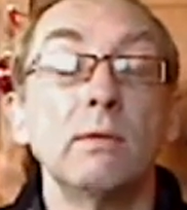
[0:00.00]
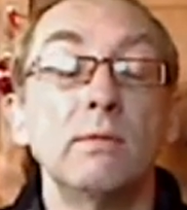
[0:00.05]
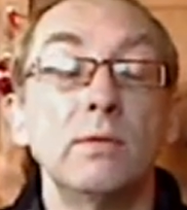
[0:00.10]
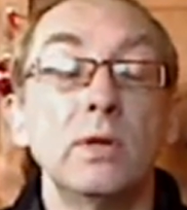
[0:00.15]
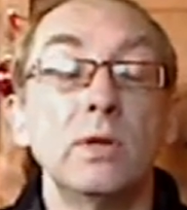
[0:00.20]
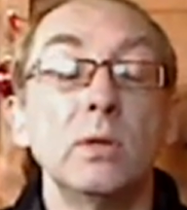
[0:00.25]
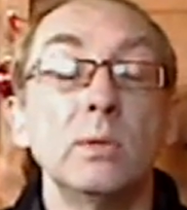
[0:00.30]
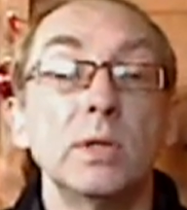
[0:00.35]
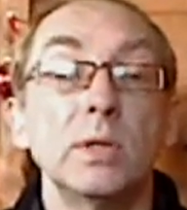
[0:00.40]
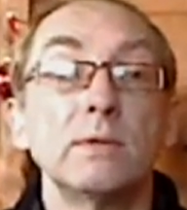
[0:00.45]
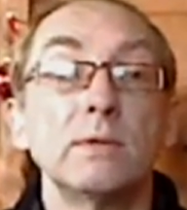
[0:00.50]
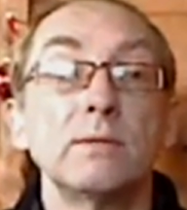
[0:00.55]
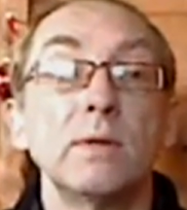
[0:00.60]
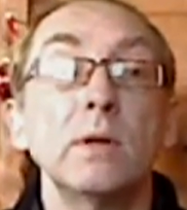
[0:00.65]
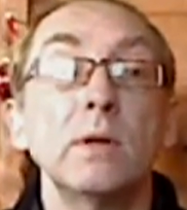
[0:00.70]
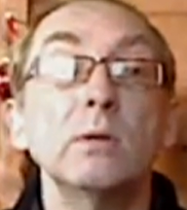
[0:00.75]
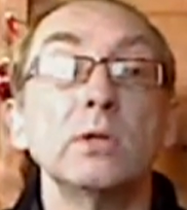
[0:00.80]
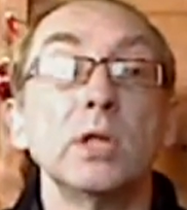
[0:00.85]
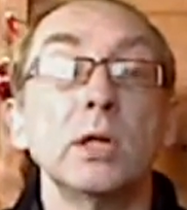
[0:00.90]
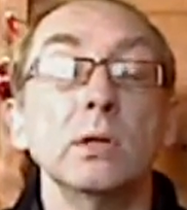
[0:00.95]
viewers'
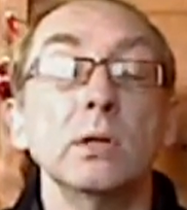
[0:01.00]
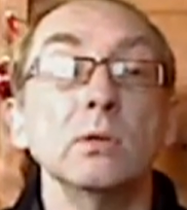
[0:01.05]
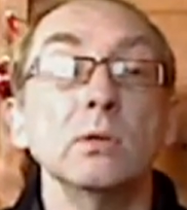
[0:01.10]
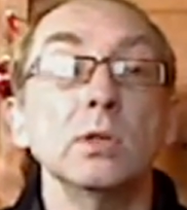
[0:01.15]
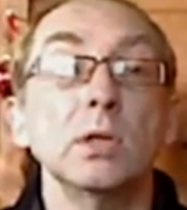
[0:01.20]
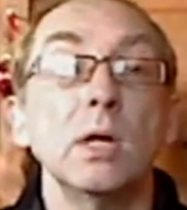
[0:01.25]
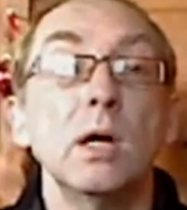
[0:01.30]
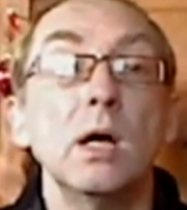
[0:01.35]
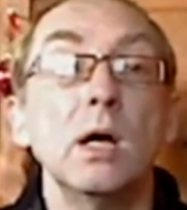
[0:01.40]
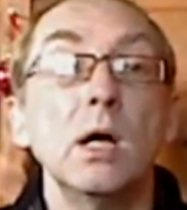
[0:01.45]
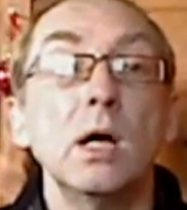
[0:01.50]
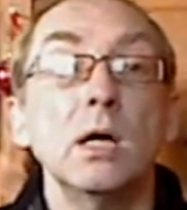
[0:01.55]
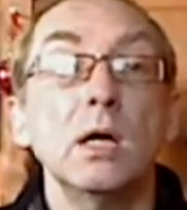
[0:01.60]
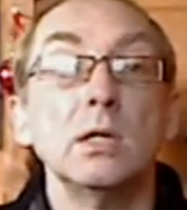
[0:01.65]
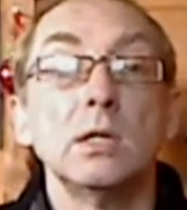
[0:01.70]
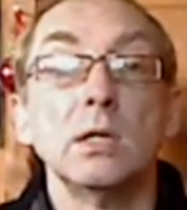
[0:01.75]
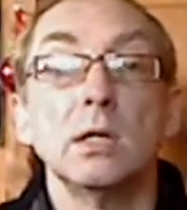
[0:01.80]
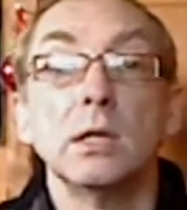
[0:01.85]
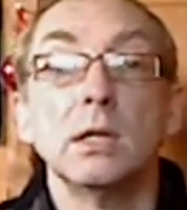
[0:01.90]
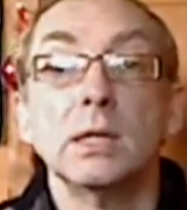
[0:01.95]
photos.
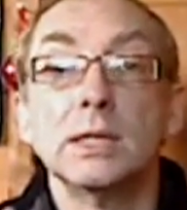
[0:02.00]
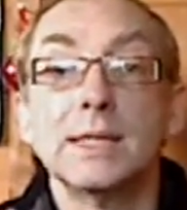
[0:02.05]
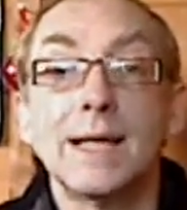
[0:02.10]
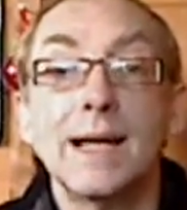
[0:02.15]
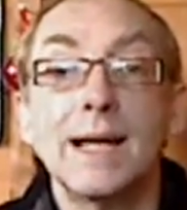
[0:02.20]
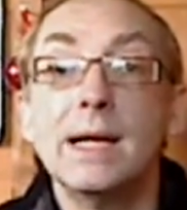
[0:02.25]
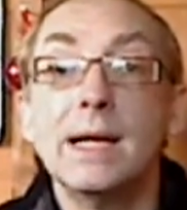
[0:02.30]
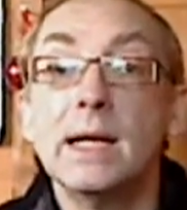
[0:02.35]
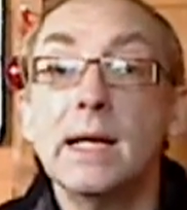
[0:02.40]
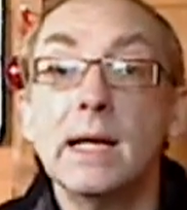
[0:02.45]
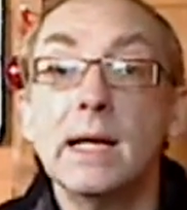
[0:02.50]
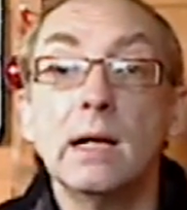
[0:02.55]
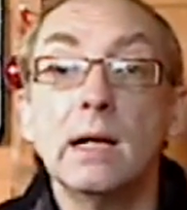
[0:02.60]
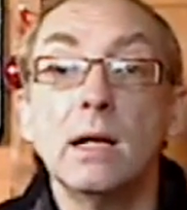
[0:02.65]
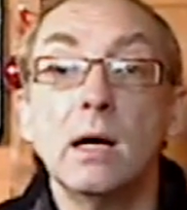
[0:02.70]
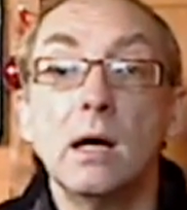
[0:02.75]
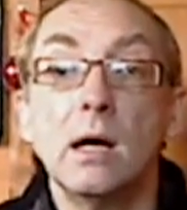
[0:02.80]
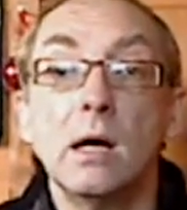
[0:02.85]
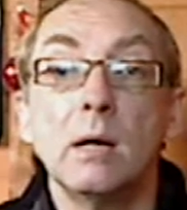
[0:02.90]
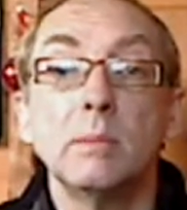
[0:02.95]
So you can send in
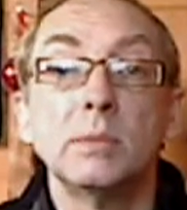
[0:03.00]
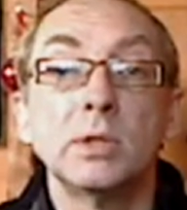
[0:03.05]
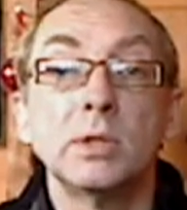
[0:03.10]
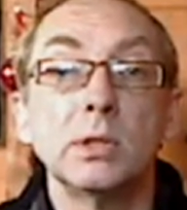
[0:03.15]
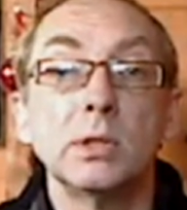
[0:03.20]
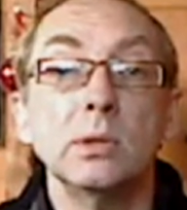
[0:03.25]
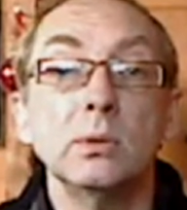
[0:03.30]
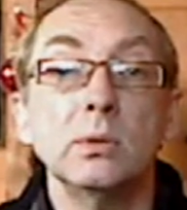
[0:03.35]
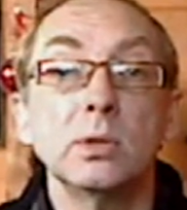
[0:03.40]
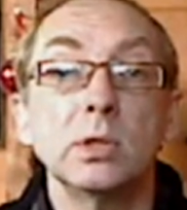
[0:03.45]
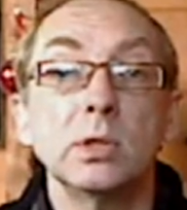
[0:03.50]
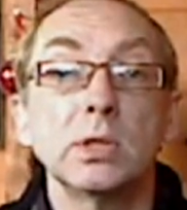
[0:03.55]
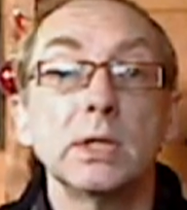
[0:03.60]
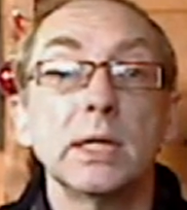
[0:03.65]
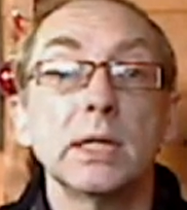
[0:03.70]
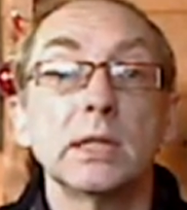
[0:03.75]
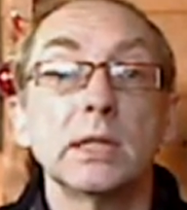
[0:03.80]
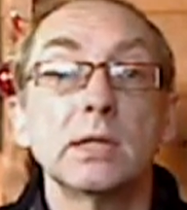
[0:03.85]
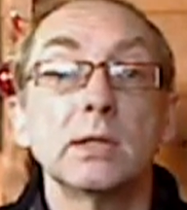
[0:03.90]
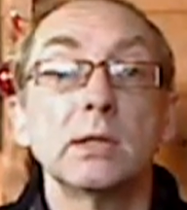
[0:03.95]
up to
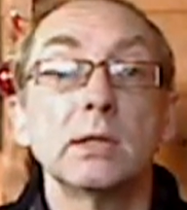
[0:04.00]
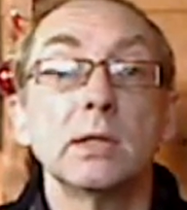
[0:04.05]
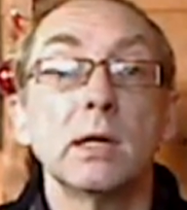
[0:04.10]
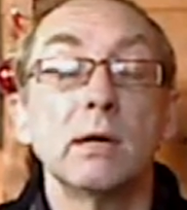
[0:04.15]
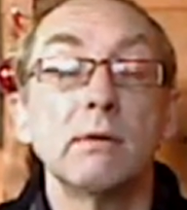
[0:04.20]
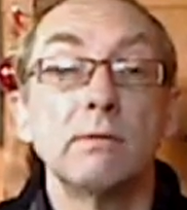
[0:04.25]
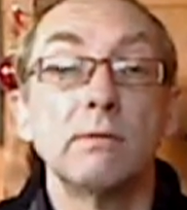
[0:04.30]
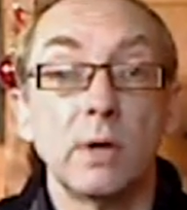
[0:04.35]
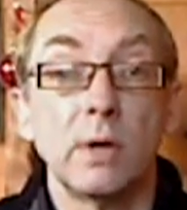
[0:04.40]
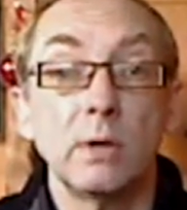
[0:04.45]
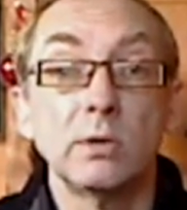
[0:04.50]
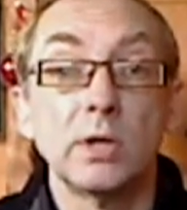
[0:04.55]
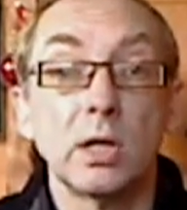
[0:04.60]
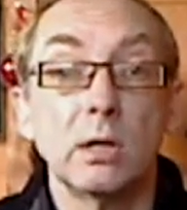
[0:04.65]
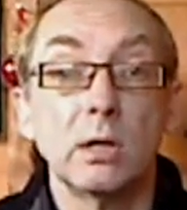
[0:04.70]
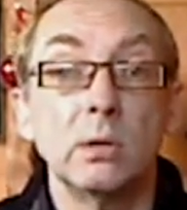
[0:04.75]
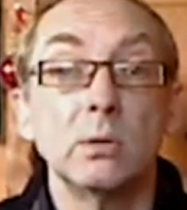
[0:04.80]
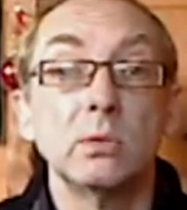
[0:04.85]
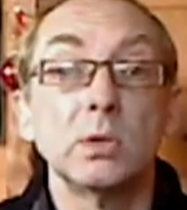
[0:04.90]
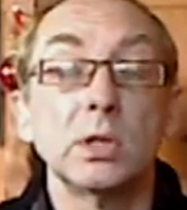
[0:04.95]
6
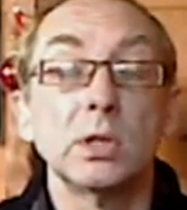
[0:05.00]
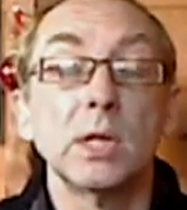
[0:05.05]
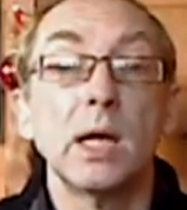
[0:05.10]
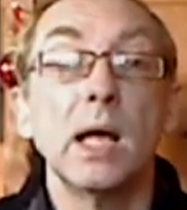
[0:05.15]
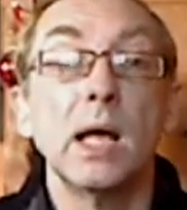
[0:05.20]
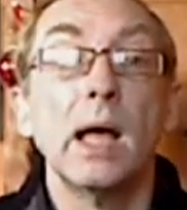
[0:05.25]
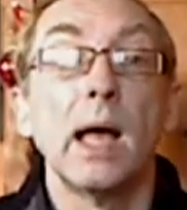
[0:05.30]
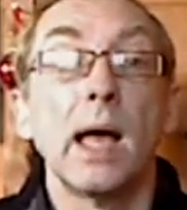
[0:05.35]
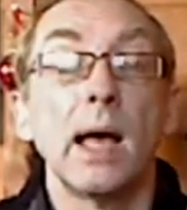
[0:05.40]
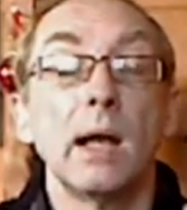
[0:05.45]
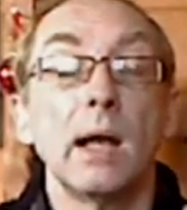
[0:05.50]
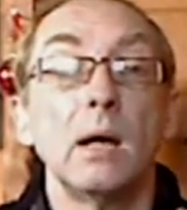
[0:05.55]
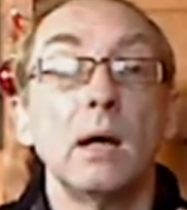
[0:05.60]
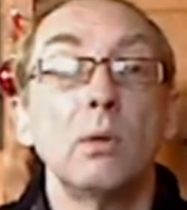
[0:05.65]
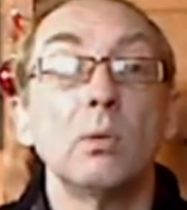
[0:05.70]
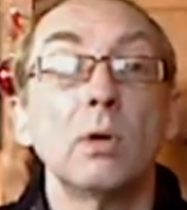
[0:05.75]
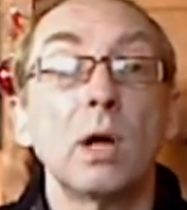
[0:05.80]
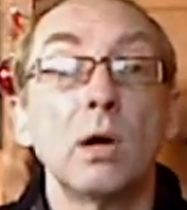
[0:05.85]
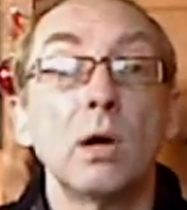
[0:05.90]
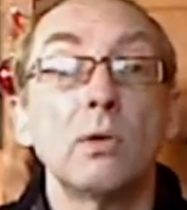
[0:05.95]
photos and I
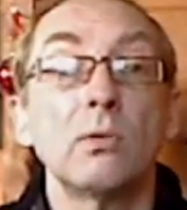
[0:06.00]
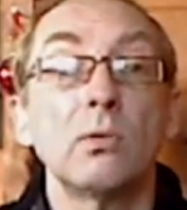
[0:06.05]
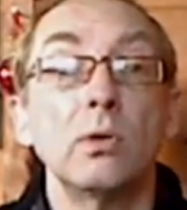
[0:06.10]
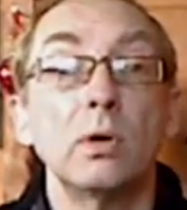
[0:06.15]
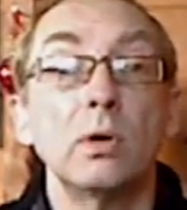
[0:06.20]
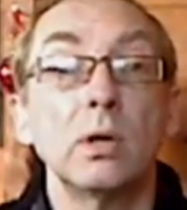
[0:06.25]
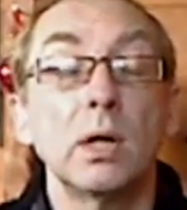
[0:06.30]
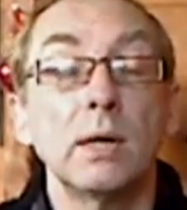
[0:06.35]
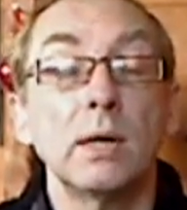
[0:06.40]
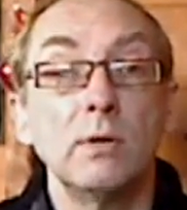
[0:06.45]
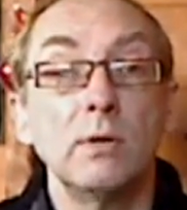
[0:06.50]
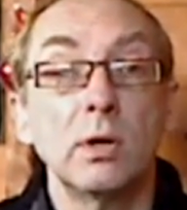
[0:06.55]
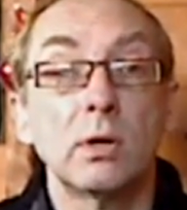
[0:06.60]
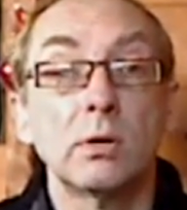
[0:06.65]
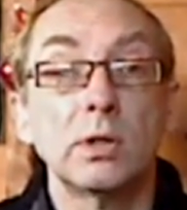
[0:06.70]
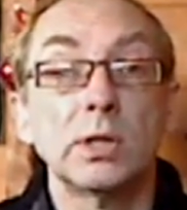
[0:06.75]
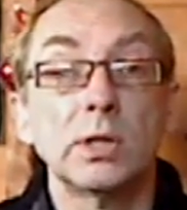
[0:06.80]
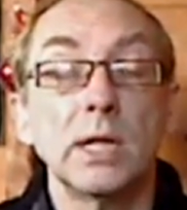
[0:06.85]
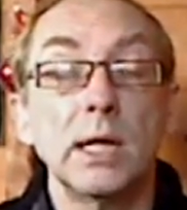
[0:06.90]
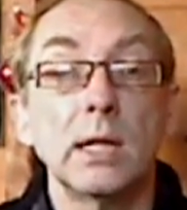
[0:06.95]
will go through and give you a
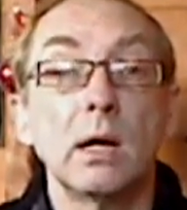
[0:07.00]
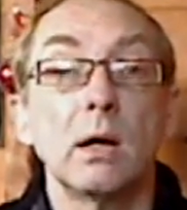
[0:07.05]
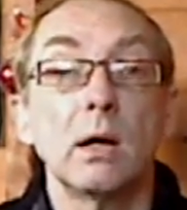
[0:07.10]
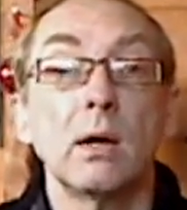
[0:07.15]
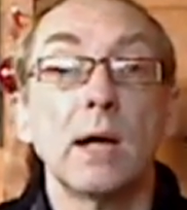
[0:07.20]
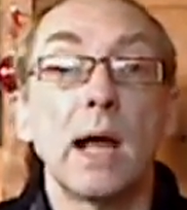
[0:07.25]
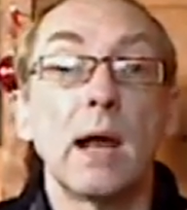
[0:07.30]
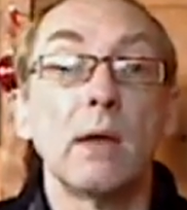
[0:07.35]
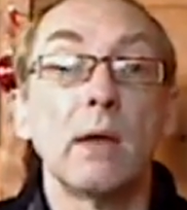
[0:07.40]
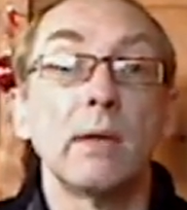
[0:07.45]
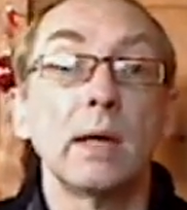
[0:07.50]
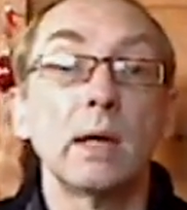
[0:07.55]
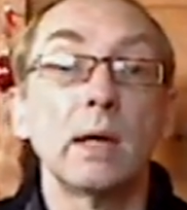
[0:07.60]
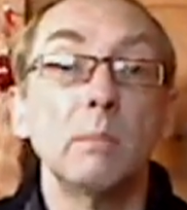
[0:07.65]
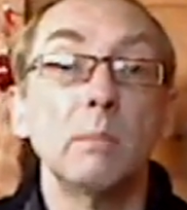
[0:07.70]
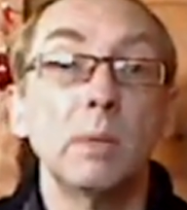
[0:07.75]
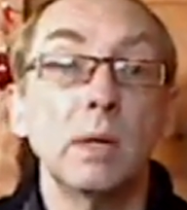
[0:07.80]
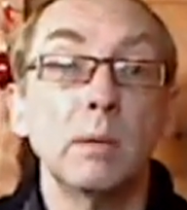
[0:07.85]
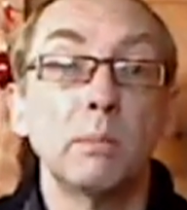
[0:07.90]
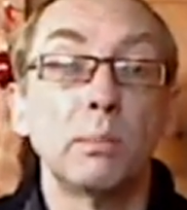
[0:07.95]
critique on how they
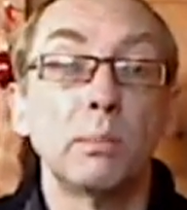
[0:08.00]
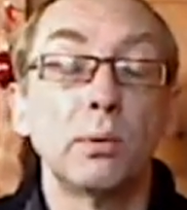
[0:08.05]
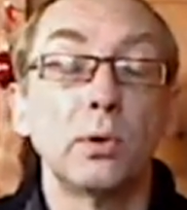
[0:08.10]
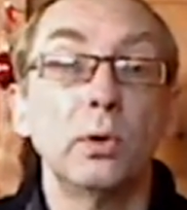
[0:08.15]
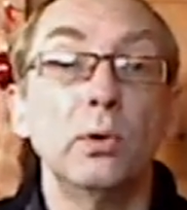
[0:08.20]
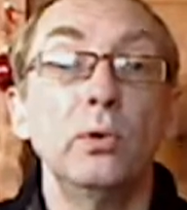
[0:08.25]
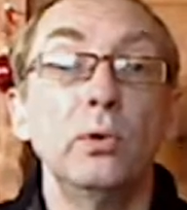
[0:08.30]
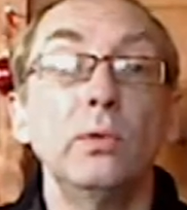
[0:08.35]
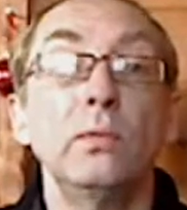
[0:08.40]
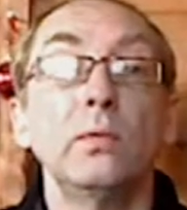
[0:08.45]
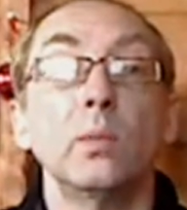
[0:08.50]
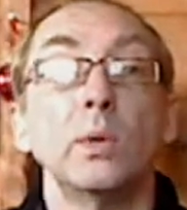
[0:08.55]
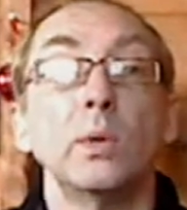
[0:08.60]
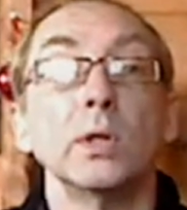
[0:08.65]
can be improved,